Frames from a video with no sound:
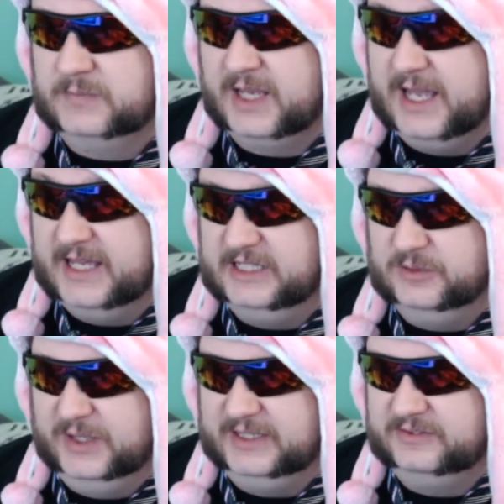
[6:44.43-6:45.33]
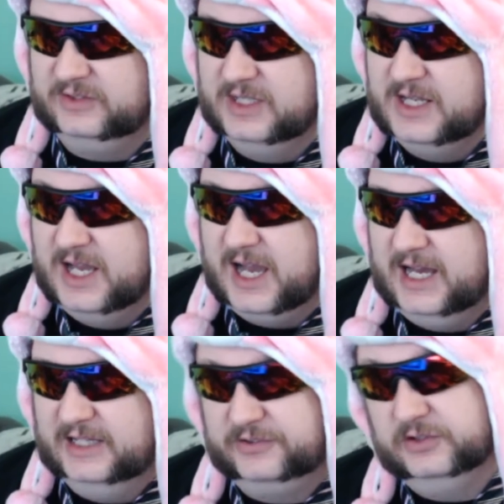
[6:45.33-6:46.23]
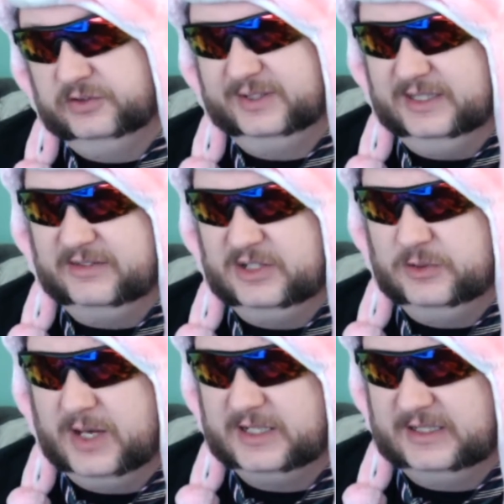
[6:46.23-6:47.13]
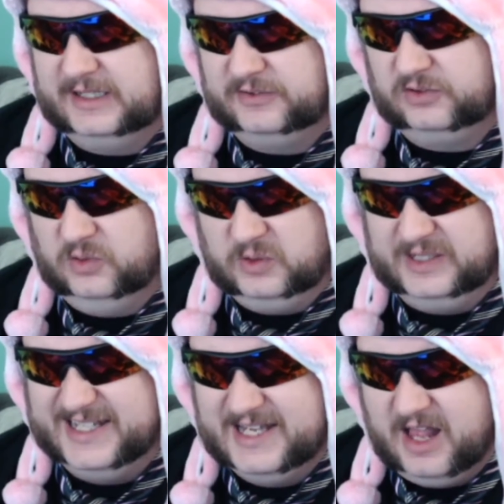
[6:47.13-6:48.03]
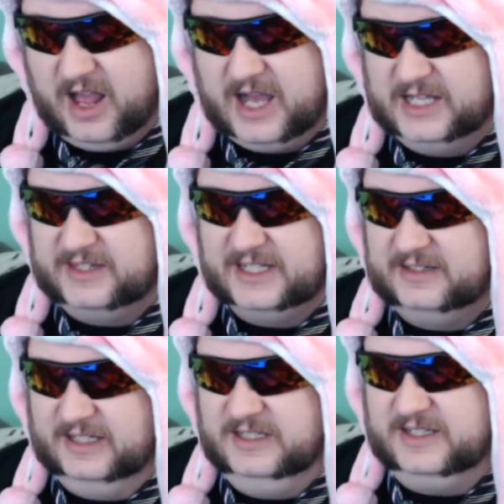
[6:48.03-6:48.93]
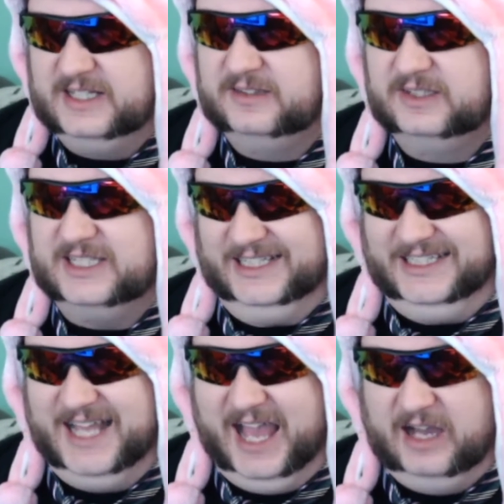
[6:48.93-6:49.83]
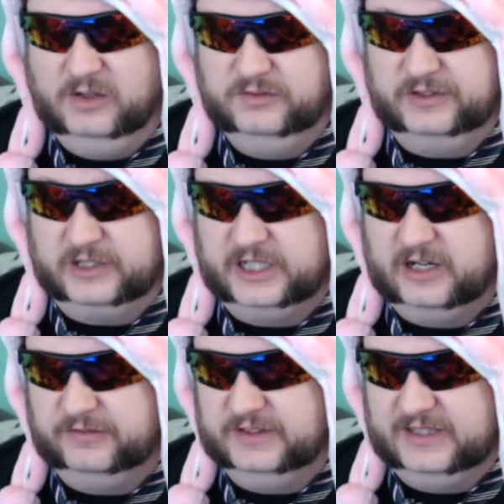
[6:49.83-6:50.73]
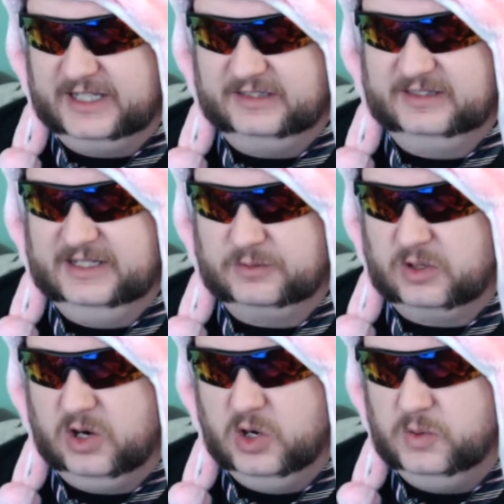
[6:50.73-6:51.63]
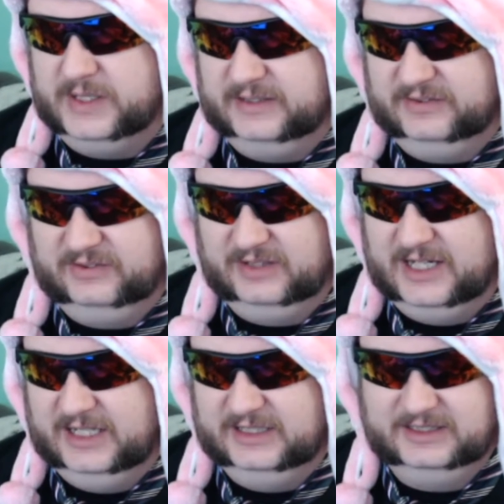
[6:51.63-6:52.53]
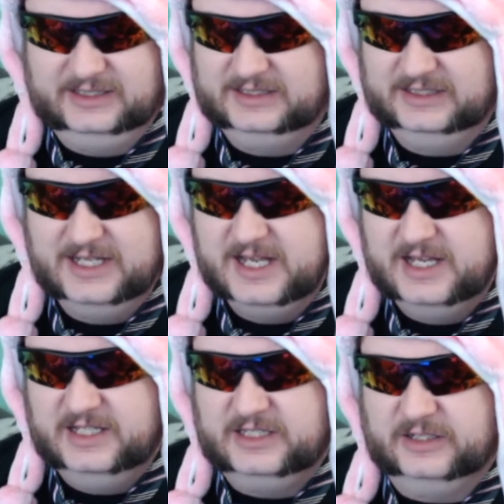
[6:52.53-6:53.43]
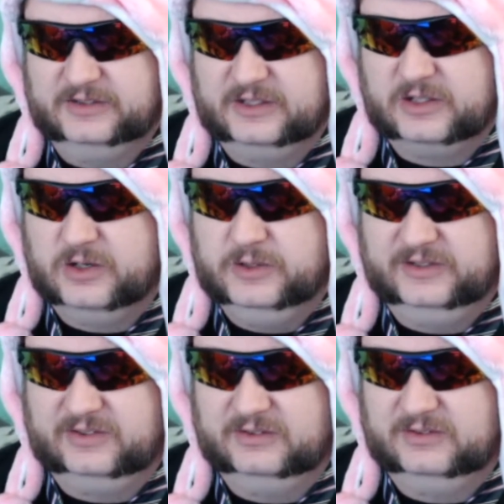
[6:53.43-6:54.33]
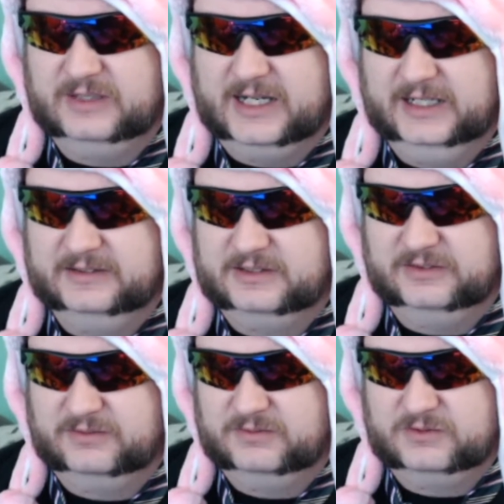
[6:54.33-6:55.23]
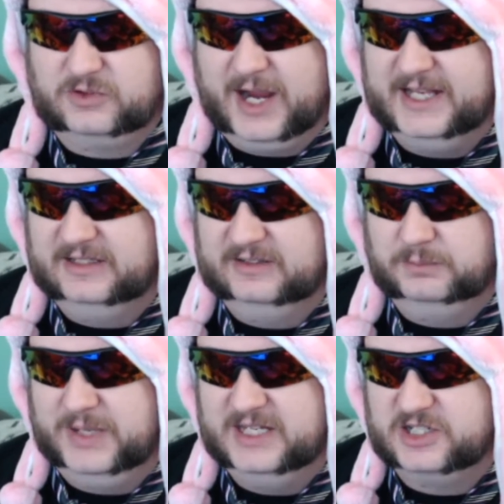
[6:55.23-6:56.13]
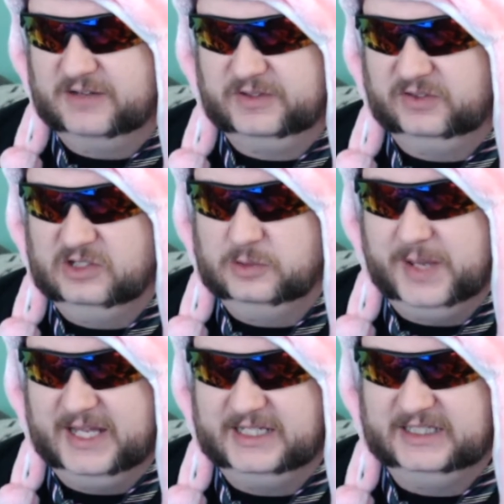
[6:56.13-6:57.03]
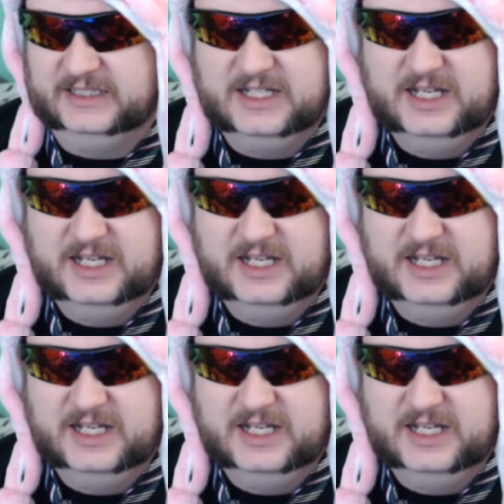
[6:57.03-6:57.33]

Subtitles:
Anyways, so to continue on that story, they didn't get to eat out very often. They were always, they're always just trying to pinch every single penny.